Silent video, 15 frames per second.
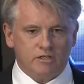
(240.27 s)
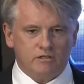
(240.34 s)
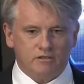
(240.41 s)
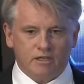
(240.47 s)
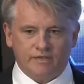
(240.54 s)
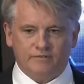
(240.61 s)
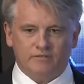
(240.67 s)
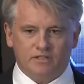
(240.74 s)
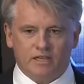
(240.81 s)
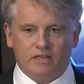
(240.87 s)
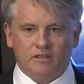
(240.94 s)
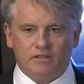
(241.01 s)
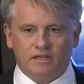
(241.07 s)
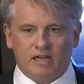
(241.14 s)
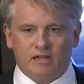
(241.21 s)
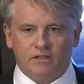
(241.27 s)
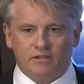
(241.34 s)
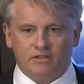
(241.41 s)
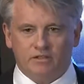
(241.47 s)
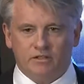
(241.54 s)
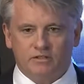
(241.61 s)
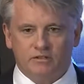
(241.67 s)
life cycle
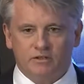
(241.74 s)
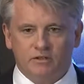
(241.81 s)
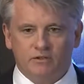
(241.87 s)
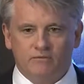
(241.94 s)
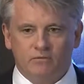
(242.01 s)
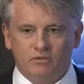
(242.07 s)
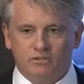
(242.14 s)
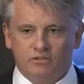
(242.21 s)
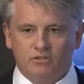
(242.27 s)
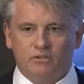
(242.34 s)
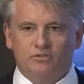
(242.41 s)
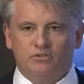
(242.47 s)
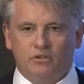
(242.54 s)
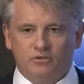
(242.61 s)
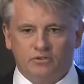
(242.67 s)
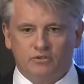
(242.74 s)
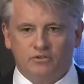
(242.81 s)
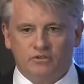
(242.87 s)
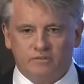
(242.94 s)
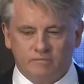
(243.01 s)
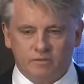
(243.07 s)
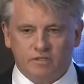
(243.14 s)
analysis versus those
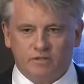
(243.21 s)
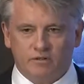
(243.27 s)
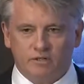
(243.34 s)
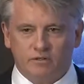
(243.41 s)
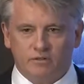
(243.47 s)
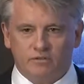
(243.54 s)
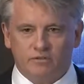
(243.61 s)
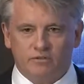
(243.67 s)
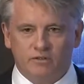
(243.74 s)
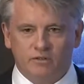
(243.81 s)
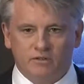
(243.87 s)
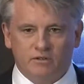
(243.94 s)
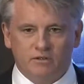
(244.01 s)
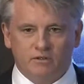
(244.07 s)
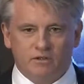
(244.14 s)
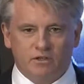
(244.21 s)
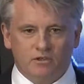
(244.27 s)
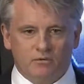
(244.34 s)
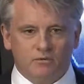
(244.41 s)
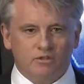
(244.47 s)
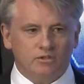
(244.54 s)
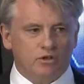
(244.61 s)
alternative materials. And
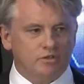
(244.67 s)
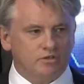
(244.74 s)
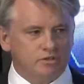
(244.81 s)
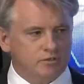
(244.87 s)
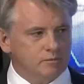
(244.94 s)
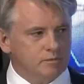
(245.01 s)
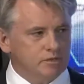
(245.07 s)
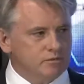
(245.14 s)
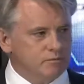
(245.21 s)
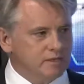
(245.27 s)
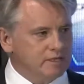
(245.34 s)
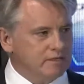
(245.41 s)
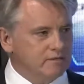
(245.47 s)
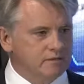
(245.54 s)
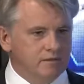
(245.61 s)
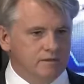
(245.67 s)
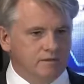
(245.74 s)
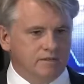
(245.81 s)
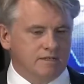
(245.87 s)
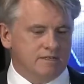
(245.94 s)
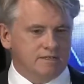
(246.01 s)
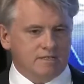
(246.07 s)
the results are between
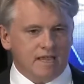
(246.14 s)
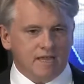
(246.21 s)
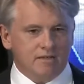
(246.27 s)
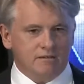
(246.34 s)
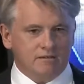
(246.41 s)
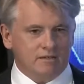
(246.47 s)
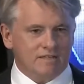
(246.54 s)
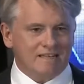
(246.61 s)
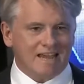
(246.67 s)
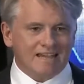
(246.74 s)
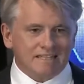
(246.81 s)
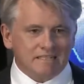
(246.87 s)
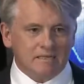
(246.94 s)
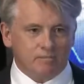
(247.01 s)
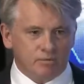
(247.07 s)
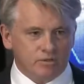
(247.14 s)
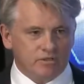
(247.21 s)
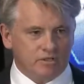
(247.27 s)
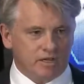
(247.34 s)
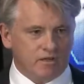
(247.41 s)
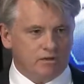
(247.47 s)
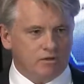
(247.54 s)
10 and
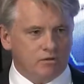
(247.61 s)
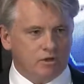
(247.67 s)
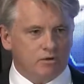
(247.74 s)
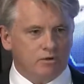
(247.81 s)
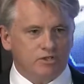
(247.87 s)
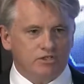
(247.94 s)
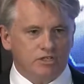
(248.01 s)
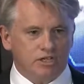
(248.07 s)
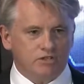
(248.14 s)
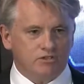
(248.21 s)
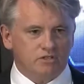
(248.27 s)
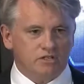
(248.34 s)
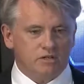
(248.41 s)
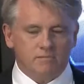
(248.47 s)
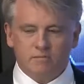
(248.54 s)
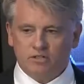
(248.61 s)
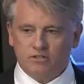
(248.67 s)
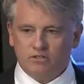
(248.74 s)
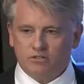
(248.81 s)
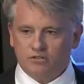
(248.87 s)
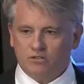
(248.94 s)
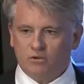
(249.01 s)
90% lower GHG
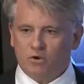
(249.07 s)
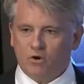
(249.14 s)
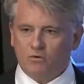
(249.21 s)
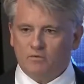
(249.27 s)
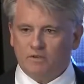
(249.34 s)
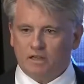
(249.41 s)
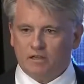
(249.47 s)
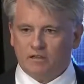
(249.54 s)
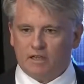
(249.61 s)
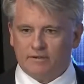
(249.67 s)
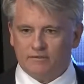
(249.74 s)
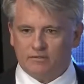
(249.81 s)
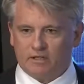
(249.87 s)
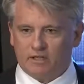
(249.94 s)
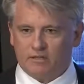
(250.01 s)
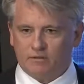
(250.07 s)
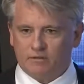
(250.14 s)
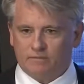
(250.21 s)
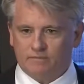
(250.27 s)
emissions over that life cycle.